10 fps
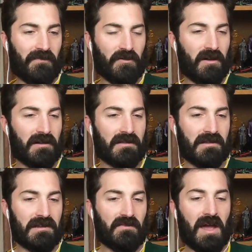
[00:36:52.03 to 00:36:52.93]
For like
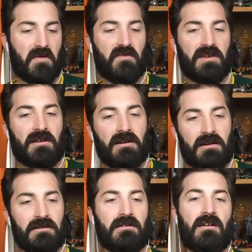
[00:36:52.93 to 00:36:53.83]
the Batman
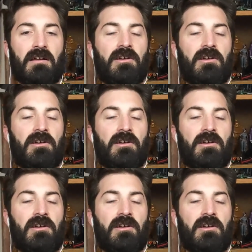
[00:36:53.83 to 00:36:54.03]
Beyond